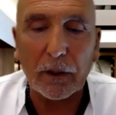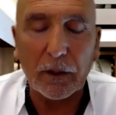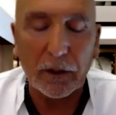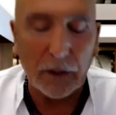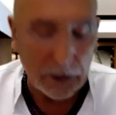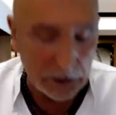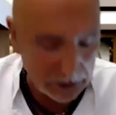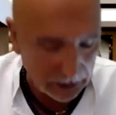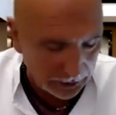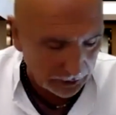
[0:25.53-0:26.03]

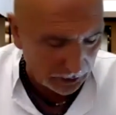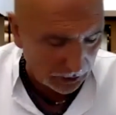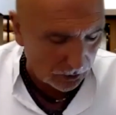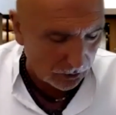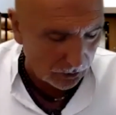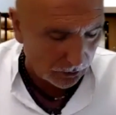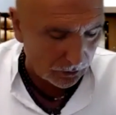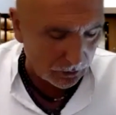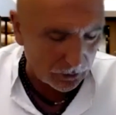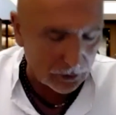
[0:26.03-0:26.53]
it's 8
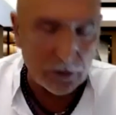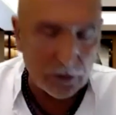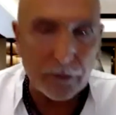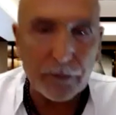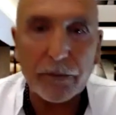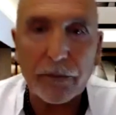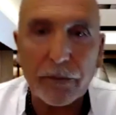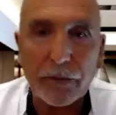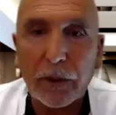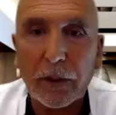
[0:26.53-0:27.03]
o'clock.
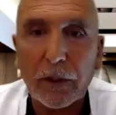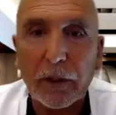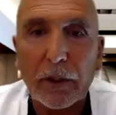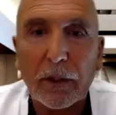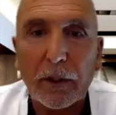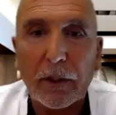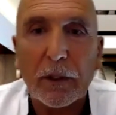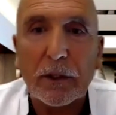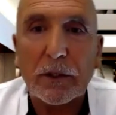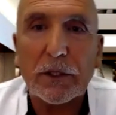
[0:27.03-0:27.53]

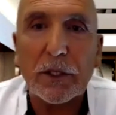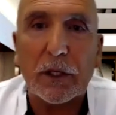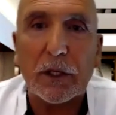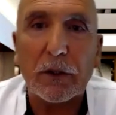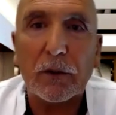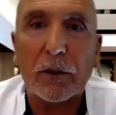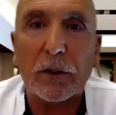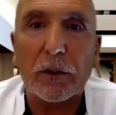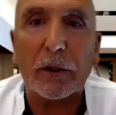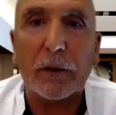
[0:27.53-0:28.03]

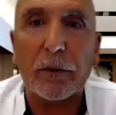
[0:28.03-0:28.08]
So